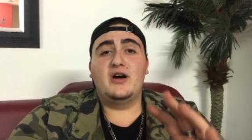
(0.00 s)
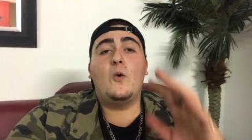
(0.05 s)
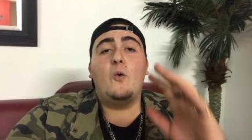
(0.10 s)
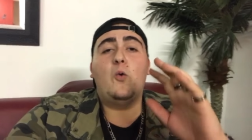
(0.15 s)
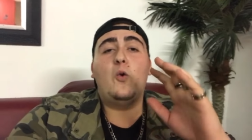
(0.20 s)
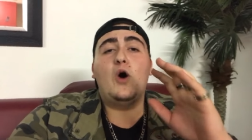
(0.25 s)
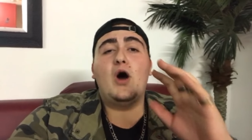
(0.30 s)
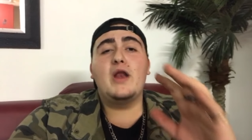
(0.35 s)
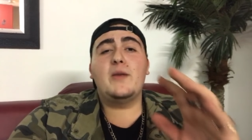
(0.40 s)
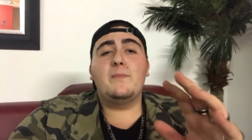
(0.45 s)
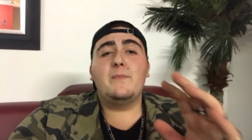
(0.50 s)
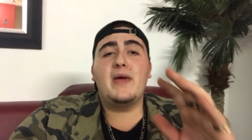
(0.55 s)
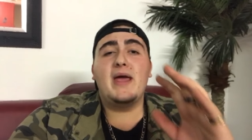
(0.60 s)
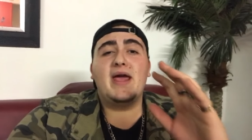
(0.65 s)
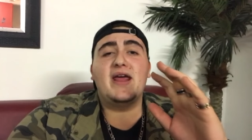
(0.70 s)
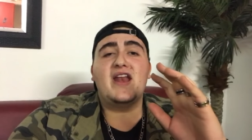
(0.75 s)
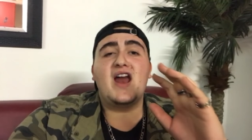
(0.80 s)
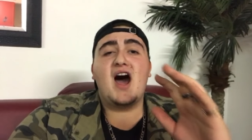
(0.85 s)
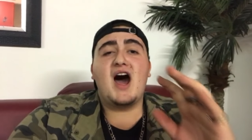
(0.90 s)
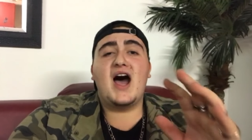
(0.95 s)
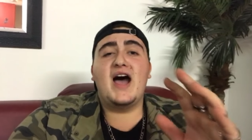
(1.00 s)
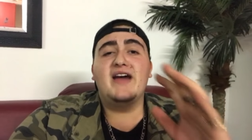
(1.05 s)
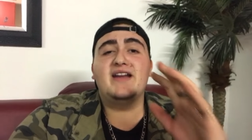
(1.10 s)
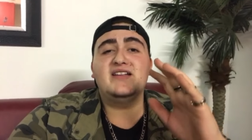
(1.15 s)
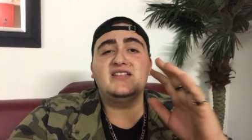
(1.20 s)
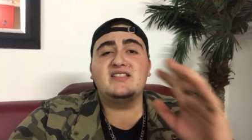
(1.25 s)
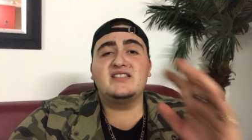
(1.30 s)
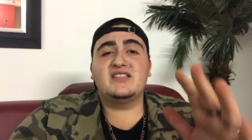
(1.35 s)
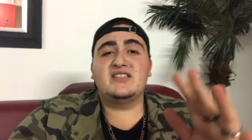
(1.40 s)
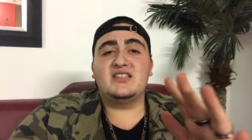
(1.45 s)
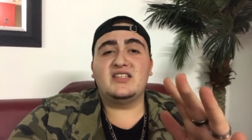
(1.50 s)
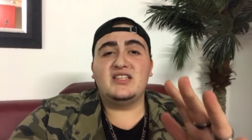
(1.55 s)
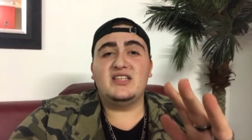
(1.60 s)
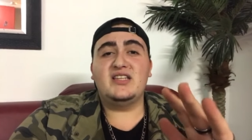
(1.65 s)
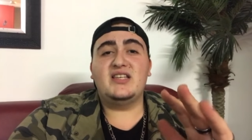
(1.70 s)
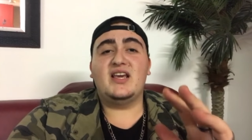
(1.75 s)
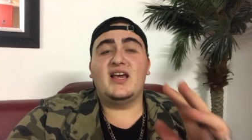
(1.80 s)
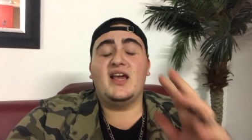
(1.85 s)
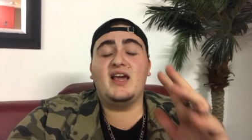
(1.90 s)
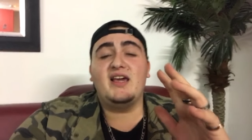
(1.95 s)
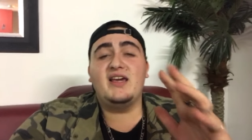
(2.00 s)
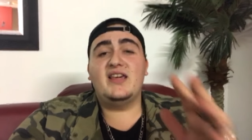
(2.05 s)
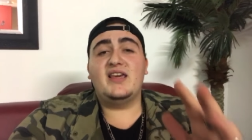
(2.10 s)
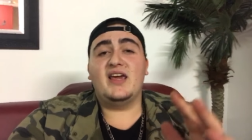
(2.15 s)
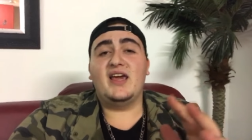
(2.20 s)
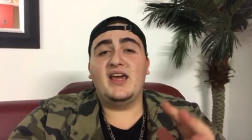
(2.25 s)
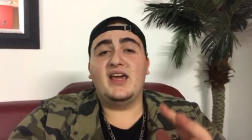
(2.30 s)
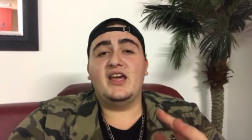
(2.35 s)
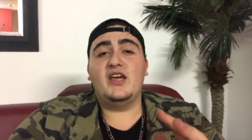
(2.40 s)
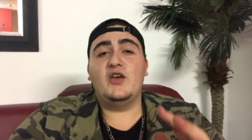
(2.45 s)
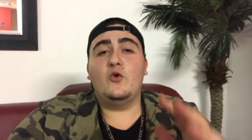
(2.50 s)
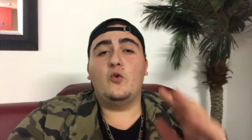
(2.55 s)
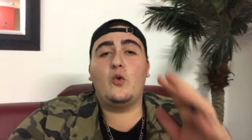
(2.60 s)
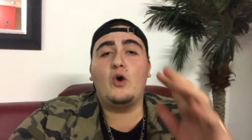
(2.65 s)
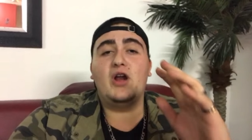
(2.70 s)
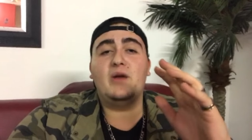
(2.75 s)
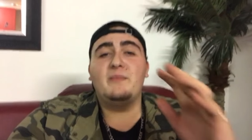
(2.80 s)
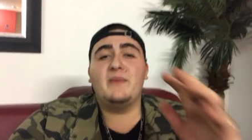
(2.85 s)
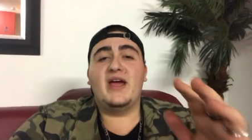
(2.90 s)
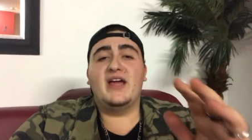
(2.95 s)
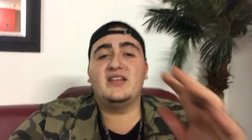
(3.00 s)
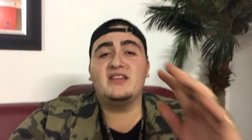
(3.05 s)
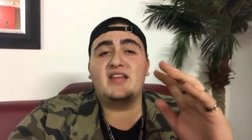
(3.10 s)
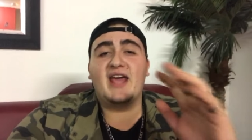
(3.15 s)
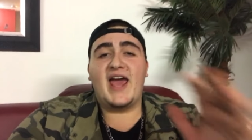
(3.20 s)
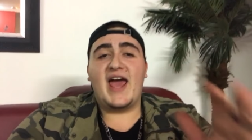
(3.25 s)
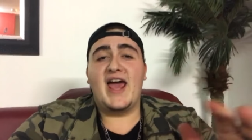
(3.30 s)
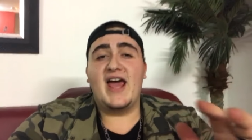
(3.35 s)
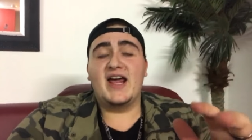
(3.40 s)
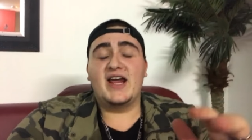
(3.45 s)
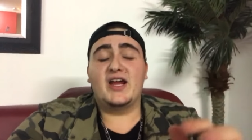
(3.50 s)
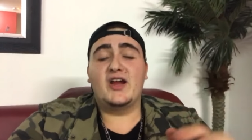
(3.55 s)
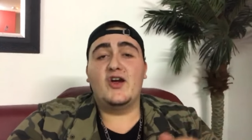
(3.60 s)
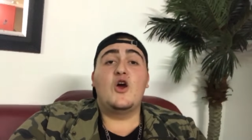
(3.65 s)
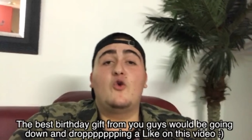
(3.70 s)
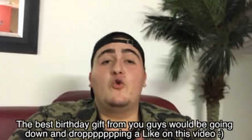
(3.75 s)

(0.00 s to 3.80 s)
one man hide and seek aka one man tag.